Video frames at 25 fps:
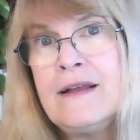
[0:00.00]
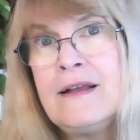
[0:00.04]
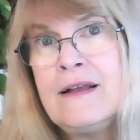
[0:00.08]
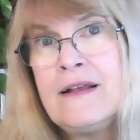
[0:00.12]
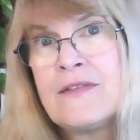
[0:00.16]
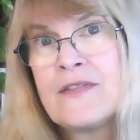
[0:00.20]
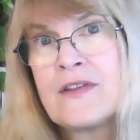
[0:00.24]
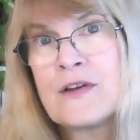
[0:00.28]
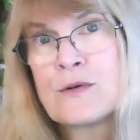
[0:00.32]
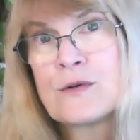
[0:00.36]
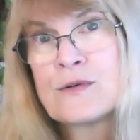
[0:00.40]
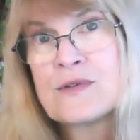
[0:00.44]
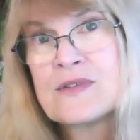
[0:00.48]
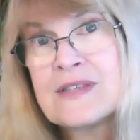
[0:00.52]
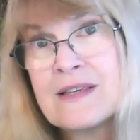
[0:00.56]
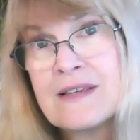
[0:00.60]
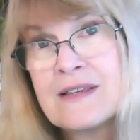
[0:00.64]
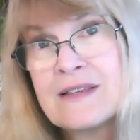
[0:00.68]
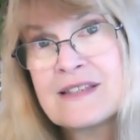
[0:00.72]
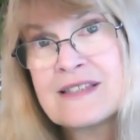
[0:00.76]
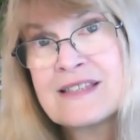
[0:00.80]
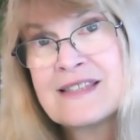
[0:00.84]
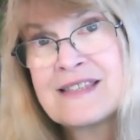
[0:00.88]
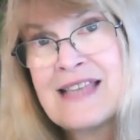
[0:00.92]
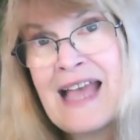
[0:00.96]
there's
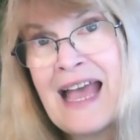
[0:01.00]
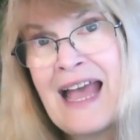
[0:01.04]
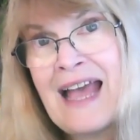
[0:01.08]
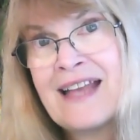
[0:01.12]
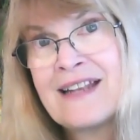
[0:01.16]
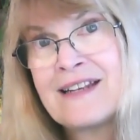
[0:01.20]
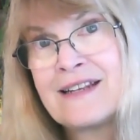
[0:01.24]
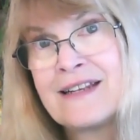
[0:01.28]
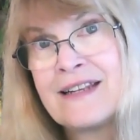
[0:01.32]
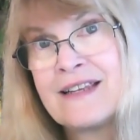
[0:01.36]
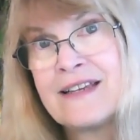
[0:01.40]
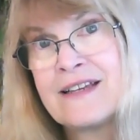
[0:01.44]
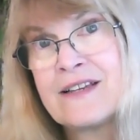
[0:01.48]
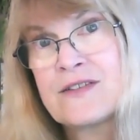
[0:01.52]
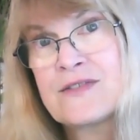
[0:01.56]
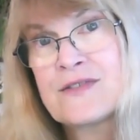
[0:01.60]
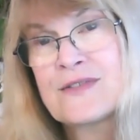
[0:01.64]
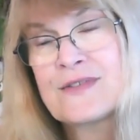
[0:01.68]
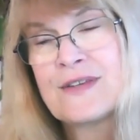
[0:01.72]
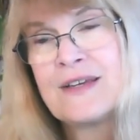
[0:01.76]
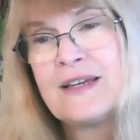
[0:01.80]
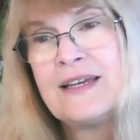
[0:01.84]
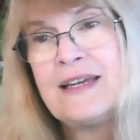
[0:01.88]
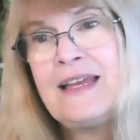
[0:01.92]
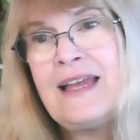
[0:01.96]

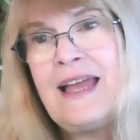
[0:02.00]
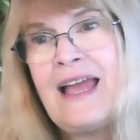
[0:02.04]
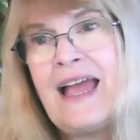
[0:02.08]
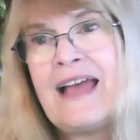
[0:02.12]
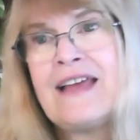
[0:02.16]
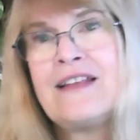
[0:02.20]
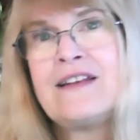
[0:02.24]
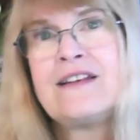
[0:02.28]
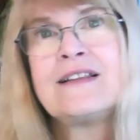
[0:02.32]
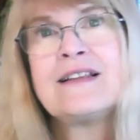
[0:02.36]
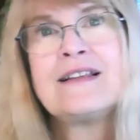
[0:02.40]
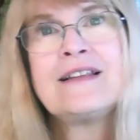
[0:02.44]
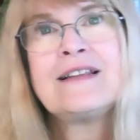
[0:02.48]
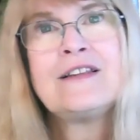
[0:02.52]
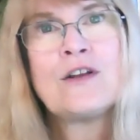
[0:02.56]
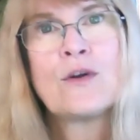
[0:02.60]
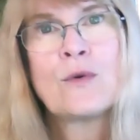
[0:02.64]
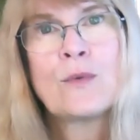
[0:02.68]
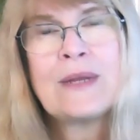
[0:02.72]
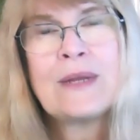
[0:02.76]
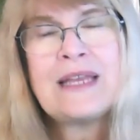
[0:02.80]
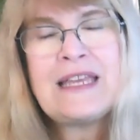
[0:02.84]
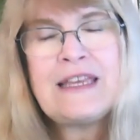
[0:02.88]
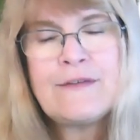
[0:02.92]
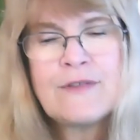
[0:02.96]
sadness. And, you
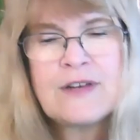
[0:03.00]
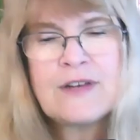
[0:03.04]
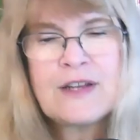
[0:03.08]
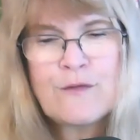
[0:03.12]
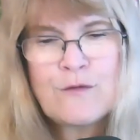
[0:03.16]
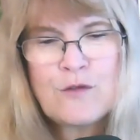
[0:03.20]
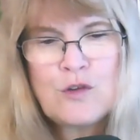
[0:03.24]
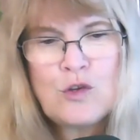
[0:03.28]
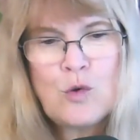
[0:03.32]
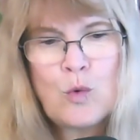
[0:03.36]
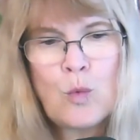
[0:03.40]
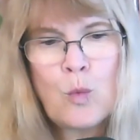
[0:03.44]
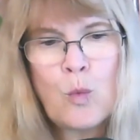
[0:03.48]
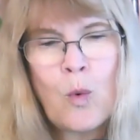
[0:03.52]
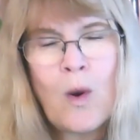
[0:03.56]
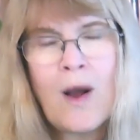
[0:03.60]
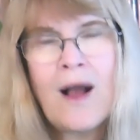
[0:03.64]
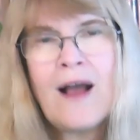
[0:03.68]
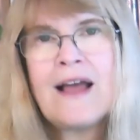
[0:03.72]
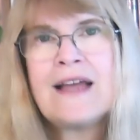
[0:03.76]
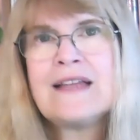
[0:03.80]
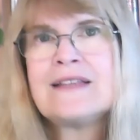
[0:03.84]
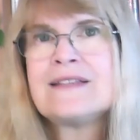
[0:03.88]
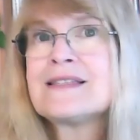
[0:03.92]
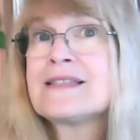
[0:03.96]
know, even if you
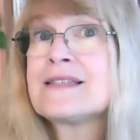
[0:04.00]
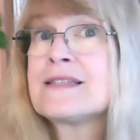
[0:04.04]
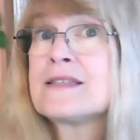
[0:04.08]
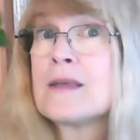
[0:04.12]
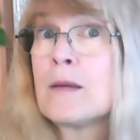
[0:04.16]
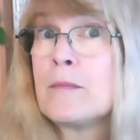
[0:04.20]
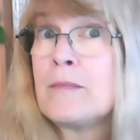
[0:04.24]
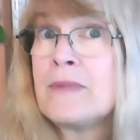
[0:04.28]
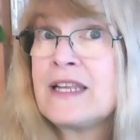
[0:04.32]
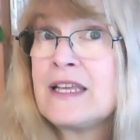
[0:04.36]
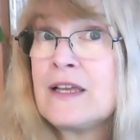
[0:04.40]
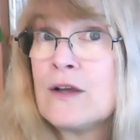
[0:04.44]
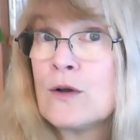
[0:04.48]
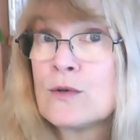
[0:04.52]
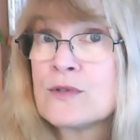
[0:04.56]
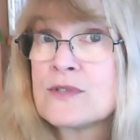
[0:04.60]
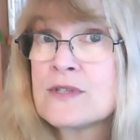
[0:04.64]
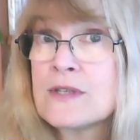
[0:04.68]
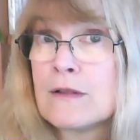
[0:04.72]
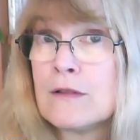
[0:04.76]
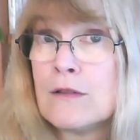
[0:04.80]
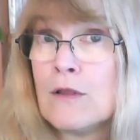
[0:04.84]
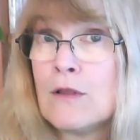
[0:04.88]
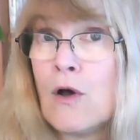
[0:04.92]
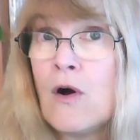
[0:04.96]
won, somebody
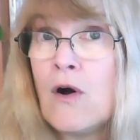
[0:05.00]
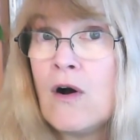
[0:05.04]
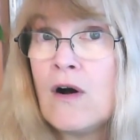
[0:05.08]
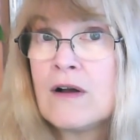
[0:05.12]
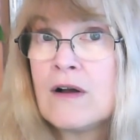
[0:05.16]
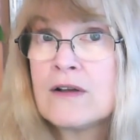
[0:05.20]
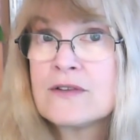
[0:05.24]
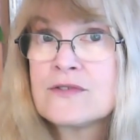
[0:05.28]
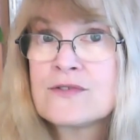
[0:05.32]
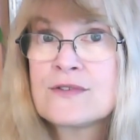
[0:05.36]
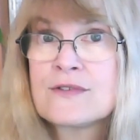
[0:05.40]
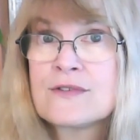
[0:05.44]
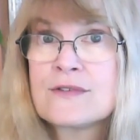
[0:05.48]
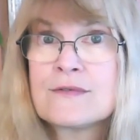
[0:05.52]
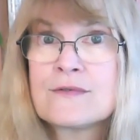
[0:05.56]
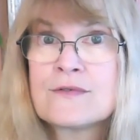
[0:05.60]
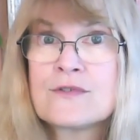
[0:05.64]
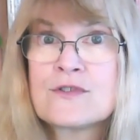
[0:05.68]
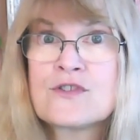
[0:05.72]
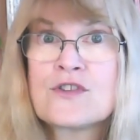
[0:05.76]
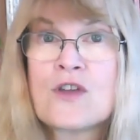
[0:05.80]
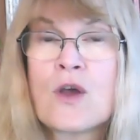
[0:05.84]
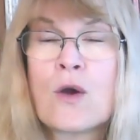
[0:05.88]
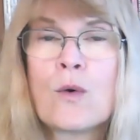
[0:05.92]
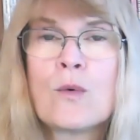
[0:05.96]
else lost.
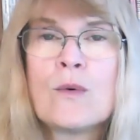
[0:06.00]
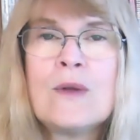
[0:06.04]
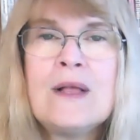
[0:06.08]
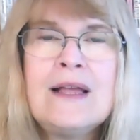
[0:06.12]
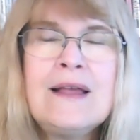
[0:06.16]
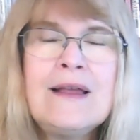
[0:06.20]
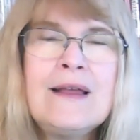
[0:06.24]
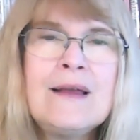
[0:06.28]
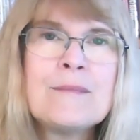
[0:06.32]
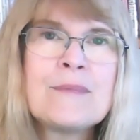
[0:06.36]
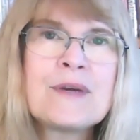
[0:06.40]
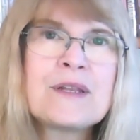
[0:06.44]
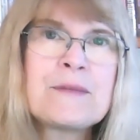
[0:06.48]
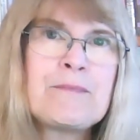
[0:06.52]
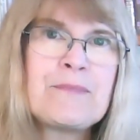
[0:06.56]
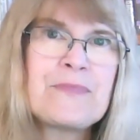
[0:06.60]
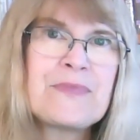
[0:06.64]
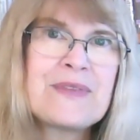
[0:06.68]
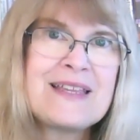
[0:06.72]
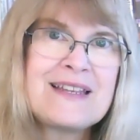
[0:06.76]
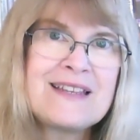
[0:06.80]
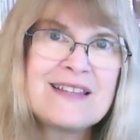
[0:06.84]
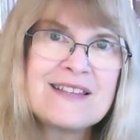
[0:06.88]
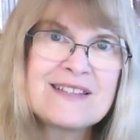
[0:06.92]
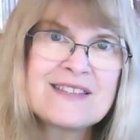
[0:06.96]
So, but
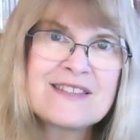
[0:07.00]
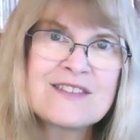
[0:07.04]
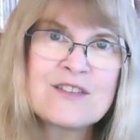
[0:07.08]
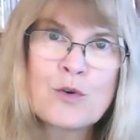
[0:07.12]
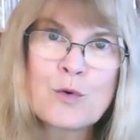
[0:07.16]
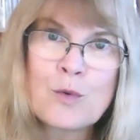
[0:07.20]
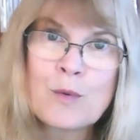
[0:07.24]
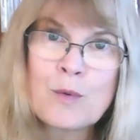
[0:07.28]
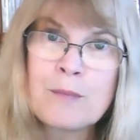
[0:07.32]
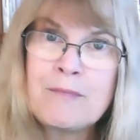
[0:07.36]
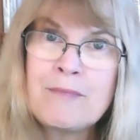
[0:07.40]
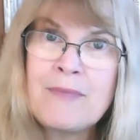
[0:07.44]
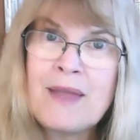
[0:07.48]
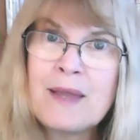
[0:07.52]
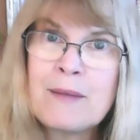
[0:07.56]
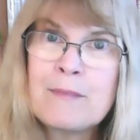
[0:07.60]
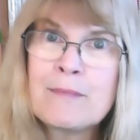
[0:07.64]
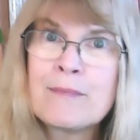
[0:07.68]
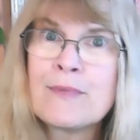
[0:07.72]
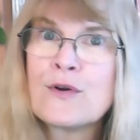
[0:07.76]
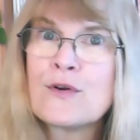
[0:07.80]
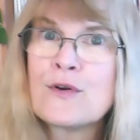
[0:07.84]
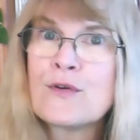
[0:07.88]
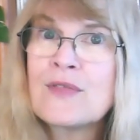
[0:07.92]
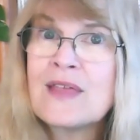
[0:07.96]
it is to
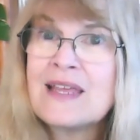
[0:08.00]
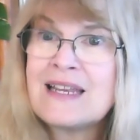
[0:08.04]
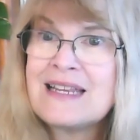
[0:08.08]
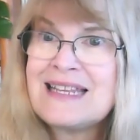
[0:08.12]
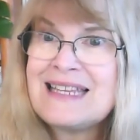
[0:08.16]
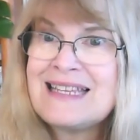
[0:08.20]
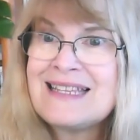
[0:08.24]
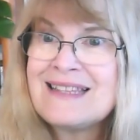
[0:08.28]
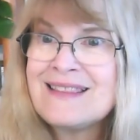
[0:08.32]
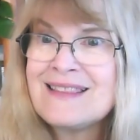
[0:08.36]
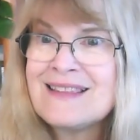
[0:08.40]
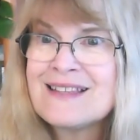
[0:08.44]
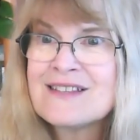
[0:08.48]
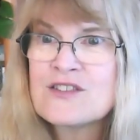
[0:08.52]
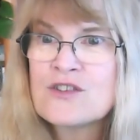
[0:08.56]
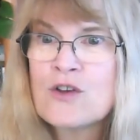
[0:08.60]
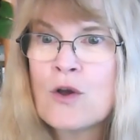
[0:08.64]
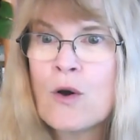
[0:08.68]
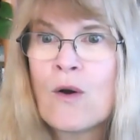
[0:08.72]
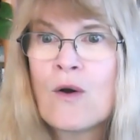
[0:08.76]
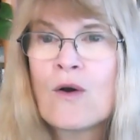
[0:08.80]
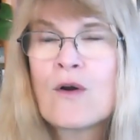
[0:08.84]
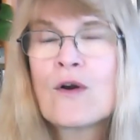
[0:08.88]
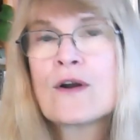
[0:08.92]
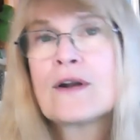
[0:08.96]
remember that in this
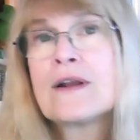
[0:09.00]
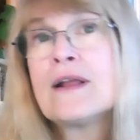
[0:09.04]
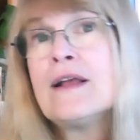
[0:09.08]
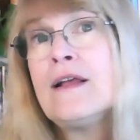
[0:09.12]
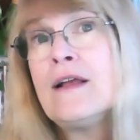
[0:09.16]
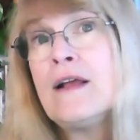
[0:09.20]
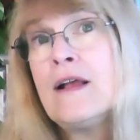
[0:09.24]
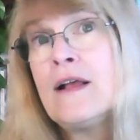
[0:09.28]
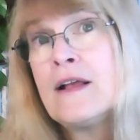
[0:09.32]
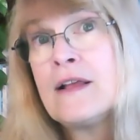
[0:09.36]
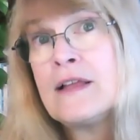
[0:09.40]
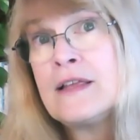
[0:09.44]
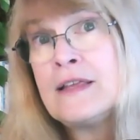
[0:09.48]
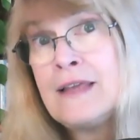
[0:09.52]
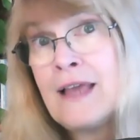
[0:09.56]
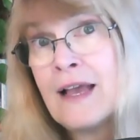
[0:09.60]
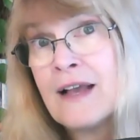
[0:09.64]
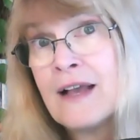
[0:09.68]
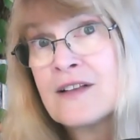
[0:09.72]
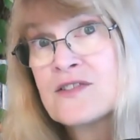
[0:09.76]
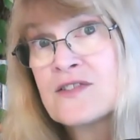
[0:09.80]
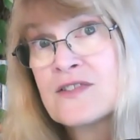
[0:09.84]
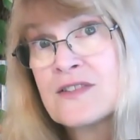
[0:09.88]
card, yes,